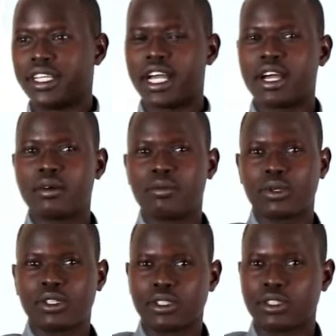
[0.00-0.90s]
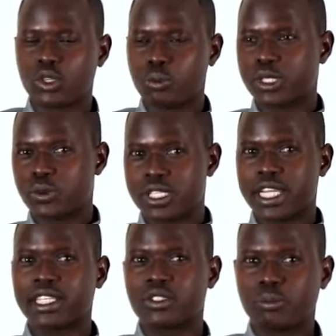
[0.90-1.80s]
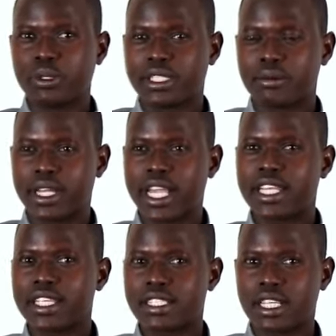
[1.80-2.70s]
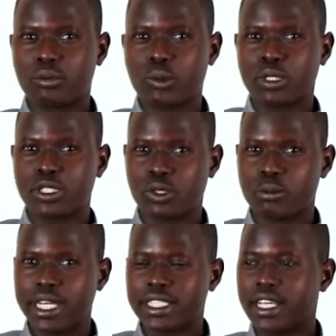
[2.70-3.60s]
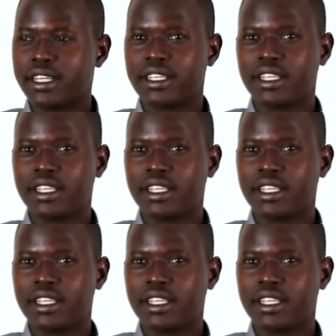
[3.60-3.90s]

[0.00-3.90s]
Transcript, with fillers: uh, a topic, we started a topic, mechanics and properties of matter.